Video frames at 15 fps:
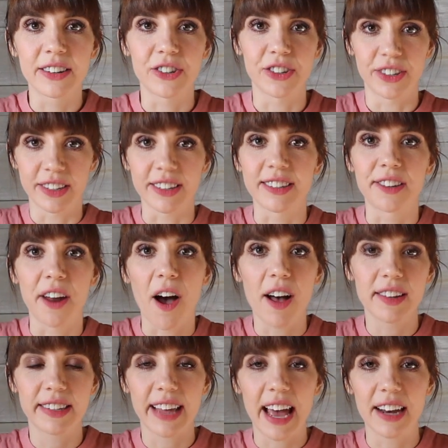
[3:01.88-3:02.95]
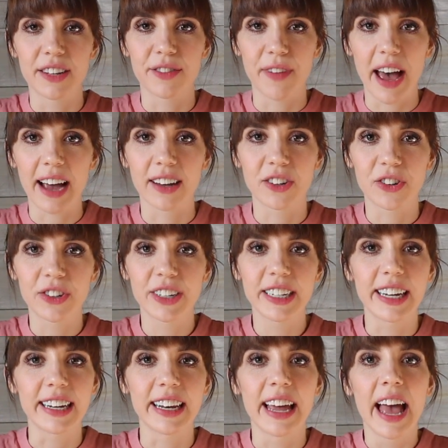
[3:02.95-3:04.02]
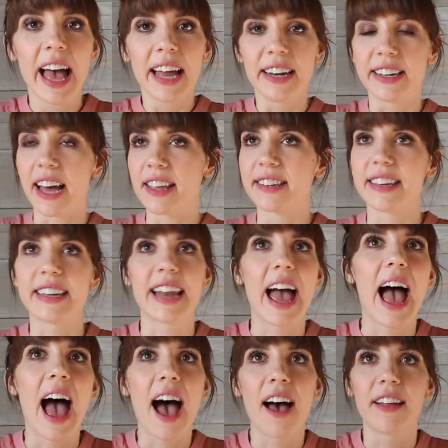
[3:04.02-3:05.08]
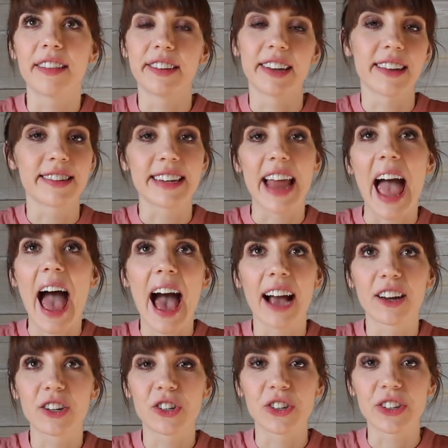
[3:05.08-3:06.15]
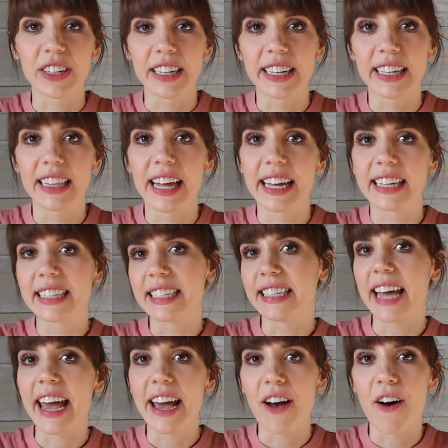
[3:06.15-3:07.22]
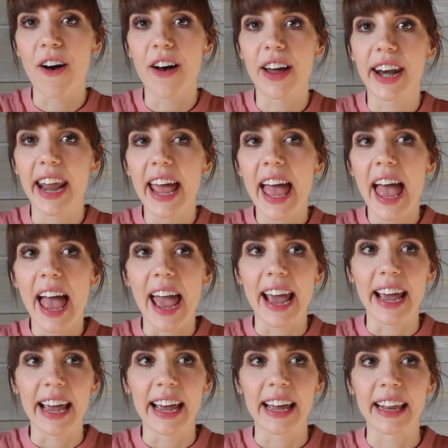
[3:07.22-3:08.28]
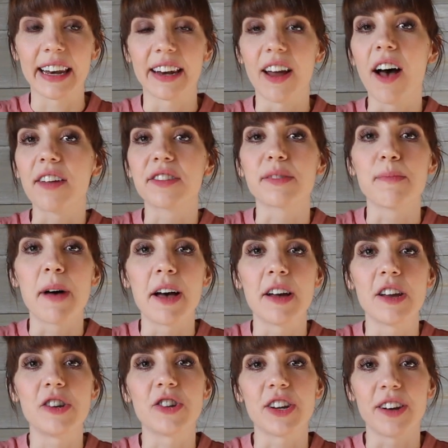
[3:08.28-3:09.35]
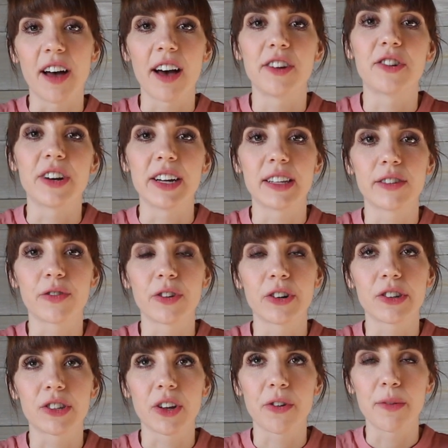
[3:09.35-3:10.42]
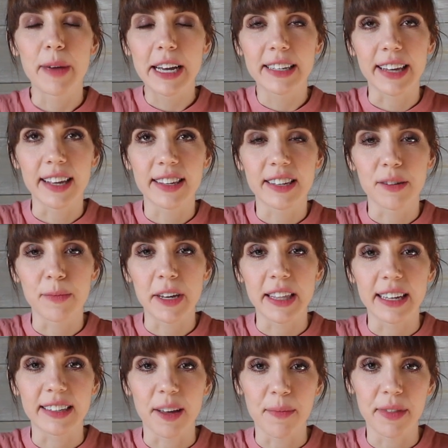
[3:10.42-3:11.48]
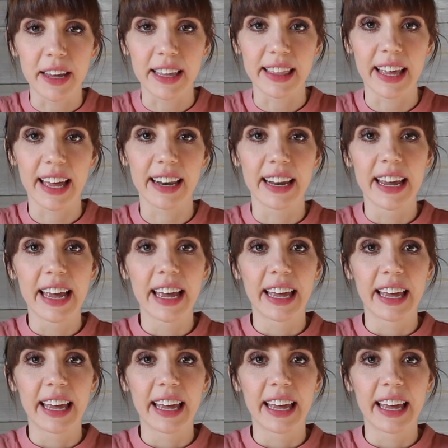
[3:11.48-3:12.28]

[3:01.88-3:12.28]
just is not satisfactory and doesn't actually like stay on and not smudge and not transfer. So it makes sense to me that something that